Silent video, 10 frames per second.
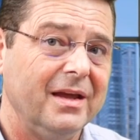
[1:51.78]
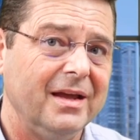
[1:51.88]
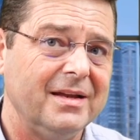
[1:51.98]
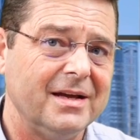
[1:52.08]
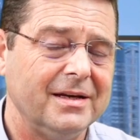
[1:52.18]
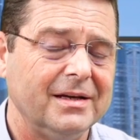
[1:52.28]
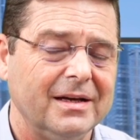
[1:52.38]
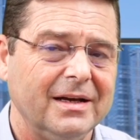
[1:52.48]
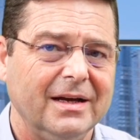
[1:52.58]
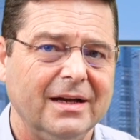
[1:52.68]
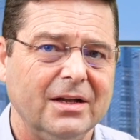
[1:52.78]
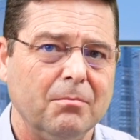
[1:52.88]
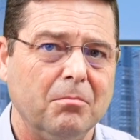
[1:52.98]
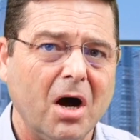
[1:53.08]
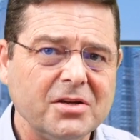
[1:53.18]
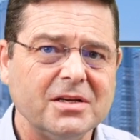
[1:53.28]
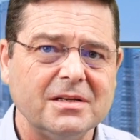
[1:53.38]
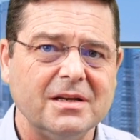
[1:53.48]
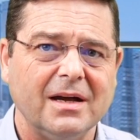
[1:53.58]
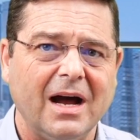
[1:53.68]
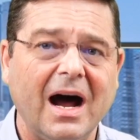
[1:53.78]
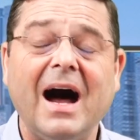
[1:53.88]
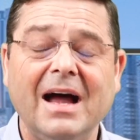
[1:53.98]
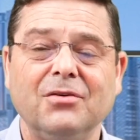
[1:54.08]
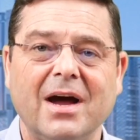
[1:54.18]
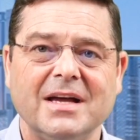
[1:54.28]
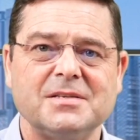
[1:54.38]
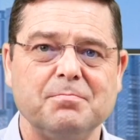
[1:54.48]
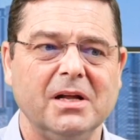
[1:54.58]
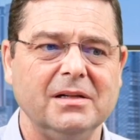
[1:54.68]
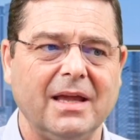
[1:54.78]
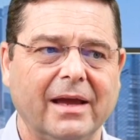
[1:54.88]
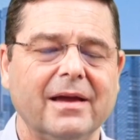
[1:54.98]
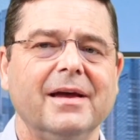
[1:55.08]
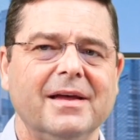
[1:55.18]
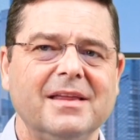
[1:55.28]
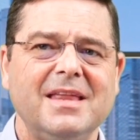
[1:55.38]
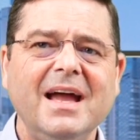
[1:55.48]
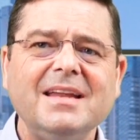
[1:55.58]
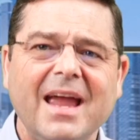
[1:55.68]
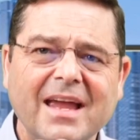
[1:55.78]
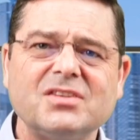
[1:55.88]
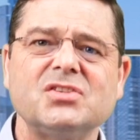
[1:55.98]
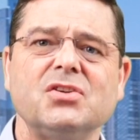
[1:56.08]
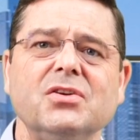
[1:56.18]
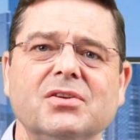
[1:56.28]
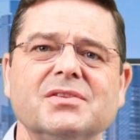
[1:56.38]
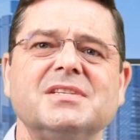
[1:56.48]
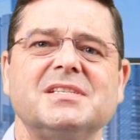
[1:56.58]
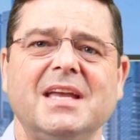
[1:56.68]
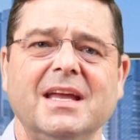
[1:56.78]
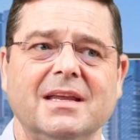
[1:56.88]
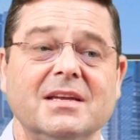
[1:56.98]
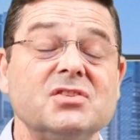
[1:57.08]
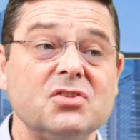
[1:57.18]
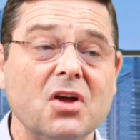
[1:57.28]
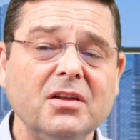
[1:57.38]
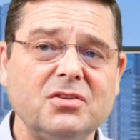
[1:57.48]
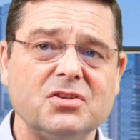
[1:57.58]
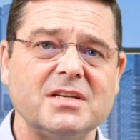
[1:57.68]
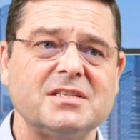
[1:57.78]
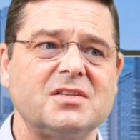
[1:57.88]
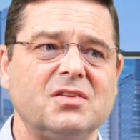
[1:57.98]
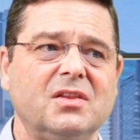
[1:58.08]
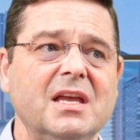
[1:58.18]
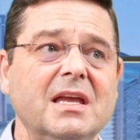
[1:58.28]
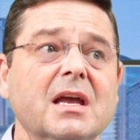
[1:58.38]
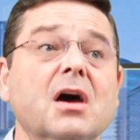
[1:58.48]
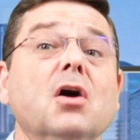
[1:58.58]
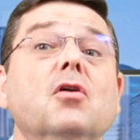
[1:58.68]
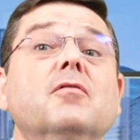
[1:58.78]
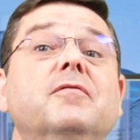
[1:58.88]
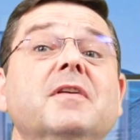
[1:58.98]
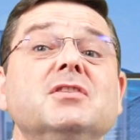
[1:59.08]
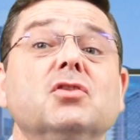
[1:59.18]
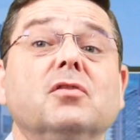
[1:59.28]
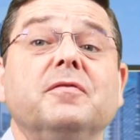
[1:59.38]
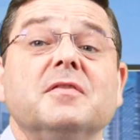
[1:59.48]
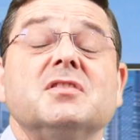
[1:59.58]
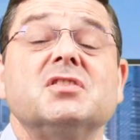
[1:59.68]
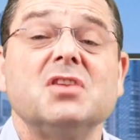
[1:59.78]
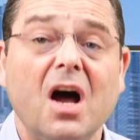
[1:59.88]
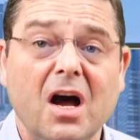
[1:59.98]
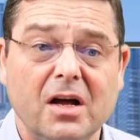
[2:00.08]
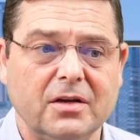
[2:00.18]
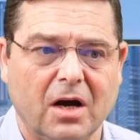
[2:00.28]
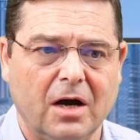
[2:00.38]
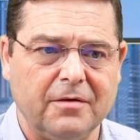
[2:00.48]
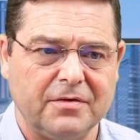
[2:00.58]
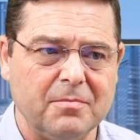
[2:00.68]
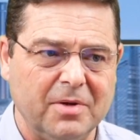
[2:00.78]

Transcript: In a modern high-rise building, that external skin is not just the visual facade of the